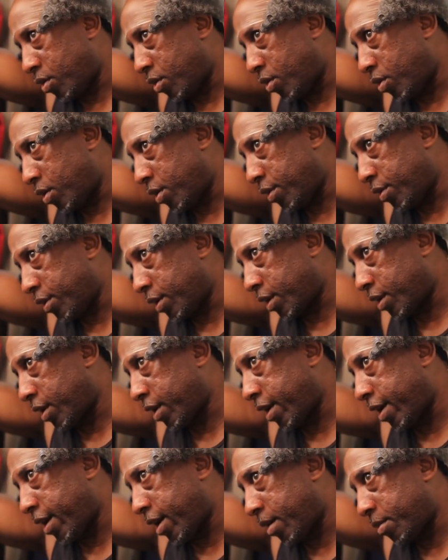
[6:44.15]
on the
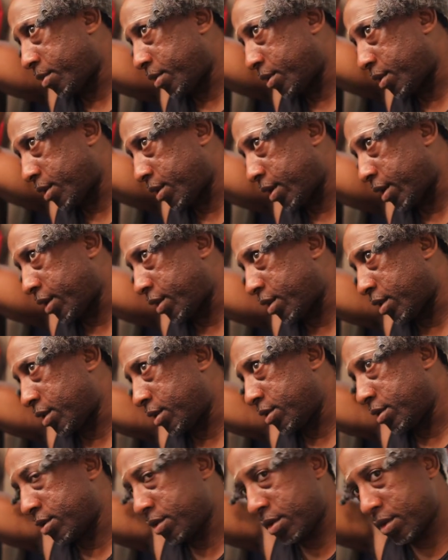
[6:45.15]
cap like
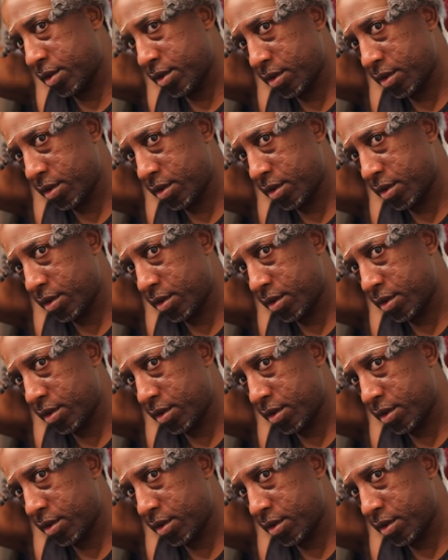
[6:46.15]
this.